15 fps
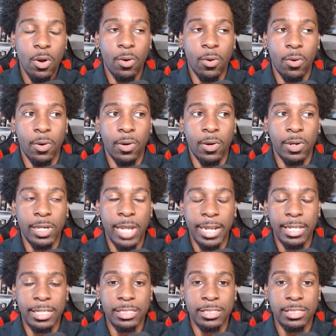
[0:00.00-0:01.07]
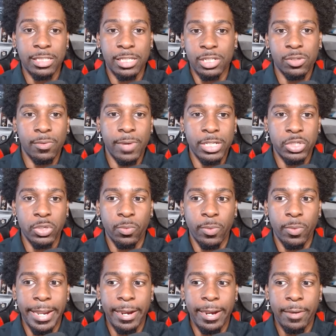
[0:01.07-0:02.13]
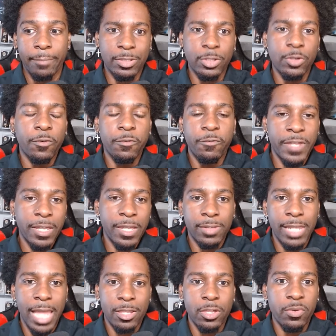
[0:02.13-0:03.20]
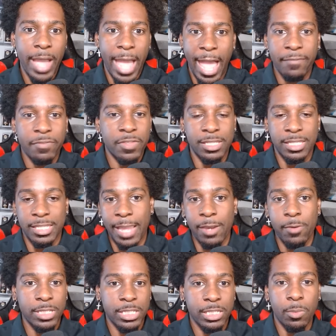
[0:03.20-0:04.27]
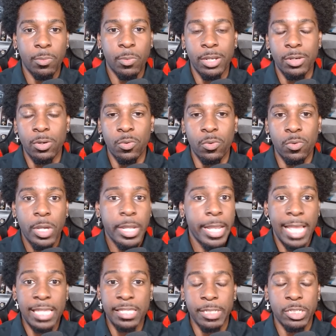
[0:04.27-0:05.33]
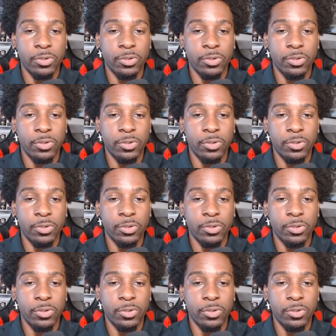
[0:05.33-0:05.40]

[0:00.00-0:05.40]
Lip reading: or like a situation where you feel like you have to stay with someone who has been